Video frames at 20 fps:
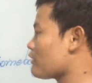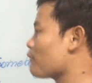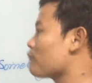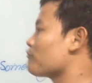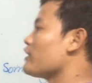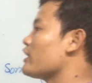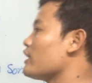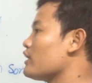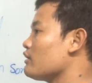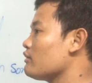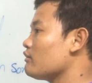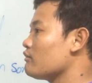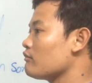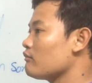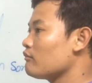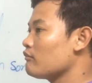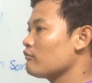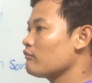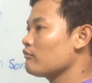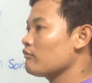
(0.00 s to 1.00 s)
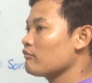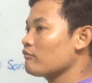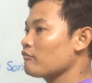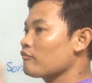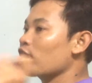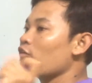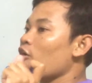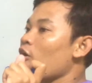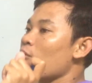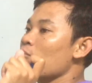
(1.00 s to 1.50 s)
something
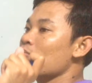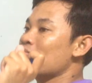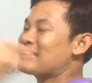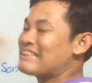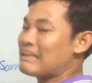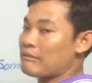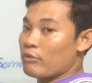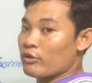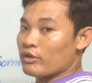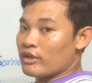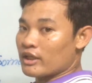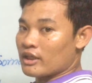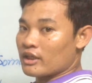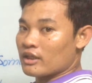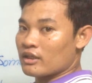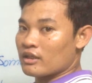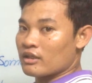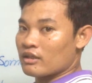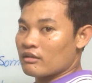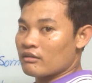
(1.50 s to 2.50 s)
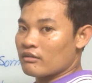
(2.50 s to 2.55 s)
from somebody.